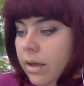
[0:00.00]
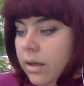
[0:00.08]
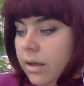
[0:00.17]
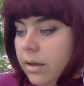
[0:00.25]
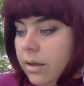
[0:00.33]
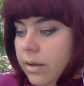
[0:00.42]

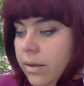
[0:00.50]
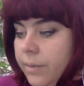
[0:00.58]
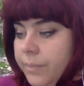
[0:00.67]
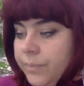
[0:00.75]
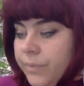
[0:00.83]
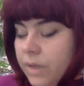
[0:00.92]

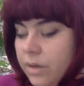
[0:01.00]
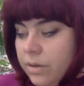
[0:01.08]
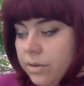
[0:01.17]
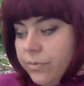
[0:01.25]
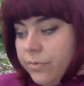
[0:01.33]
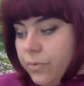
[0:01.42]
the
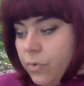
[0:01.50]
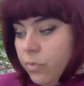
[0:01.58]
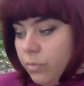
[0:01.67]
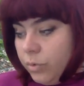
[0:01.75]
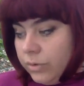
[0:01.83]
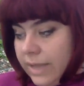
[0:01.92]
full
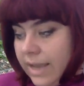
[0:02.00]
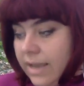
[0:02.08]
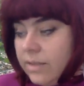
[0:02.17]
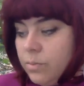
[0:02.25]
moon day.